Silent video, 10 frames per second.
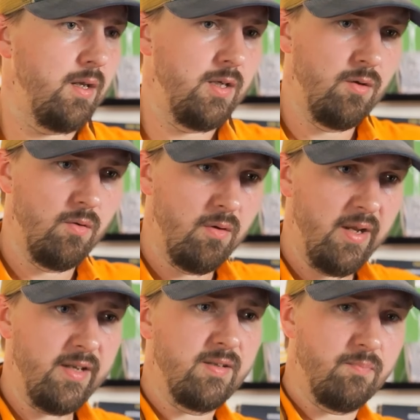you
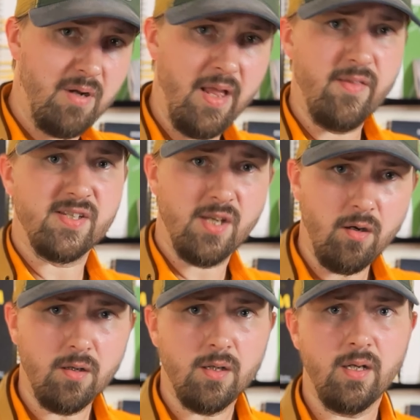let play the
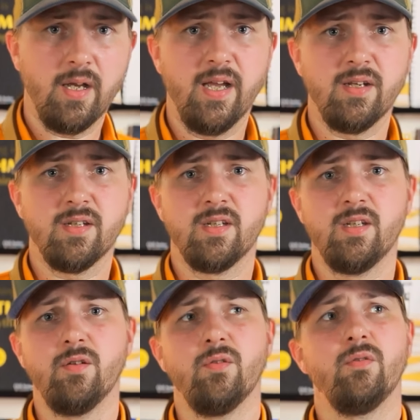song and
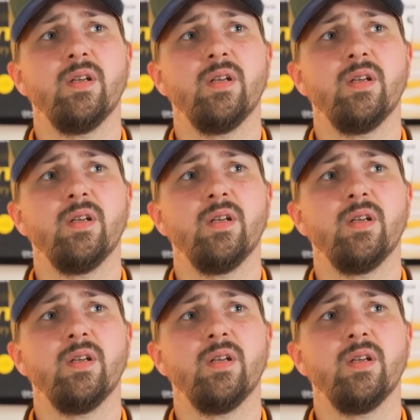you